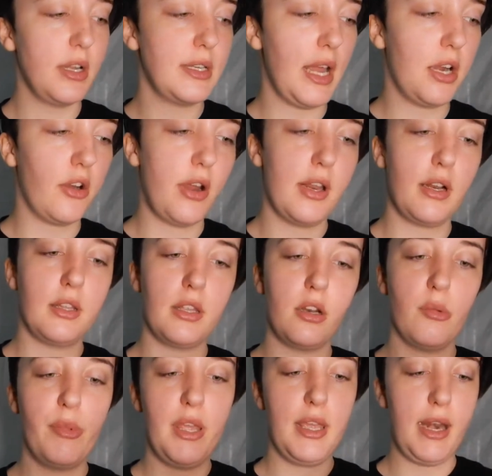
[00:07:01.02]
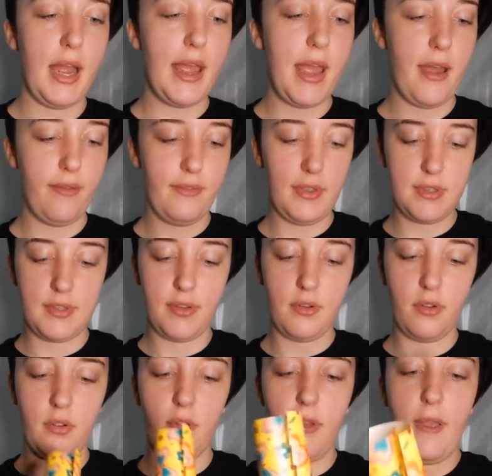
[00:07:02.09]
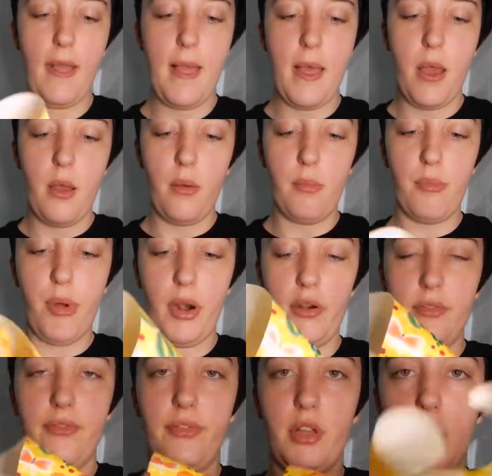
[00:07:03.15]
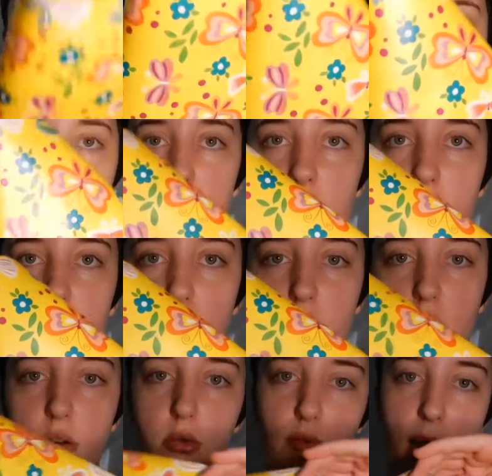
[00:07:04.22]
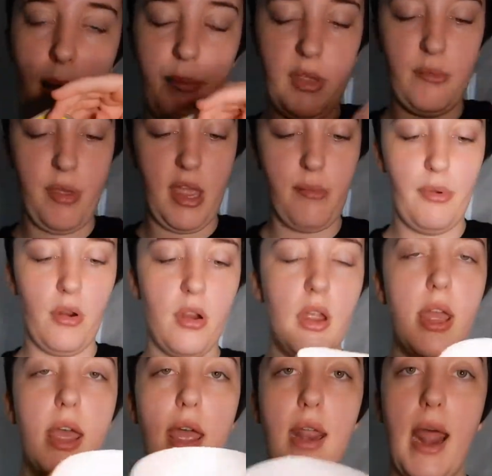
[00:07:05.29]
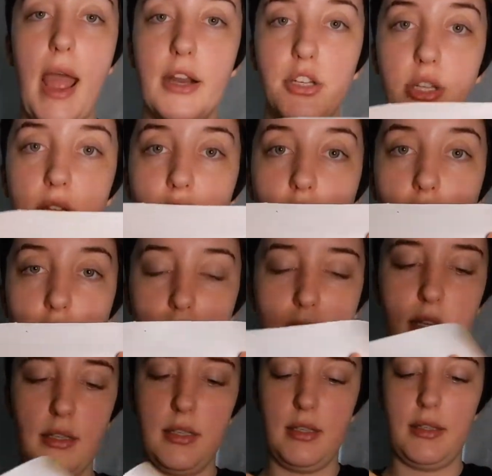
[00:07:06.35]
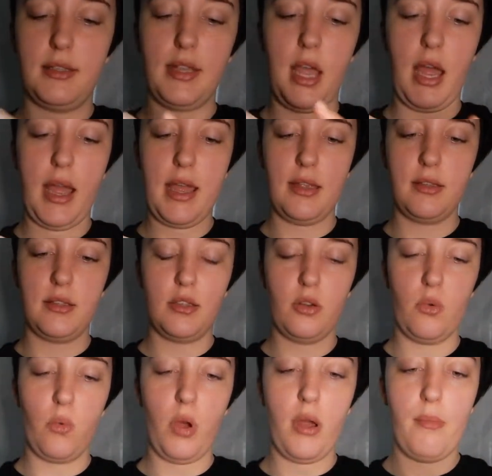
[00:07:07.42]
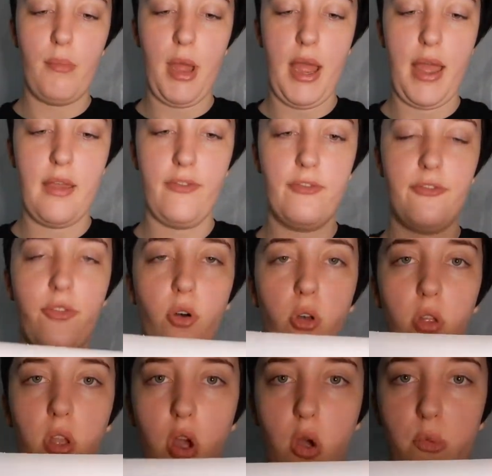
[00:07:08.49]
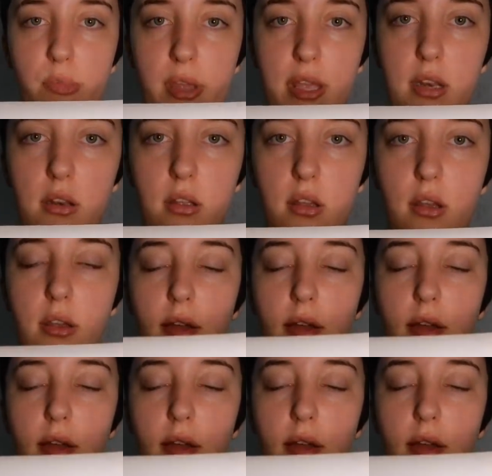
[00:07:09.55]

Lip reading: to decorate it a little bit, and I have this little butterfly wrapping paper, and I actually cut it to size to what my full open